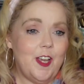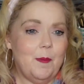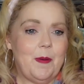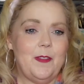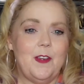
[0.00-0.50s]

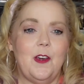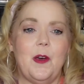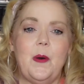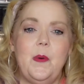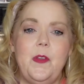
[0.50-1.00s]
up on the
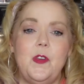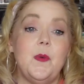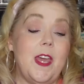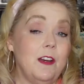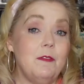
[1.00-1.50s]
go. You
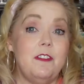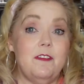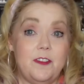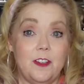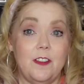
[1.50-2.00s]
can
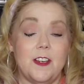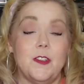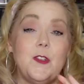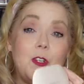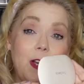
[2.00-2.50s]
refill
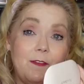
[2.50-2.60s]
this, so you don't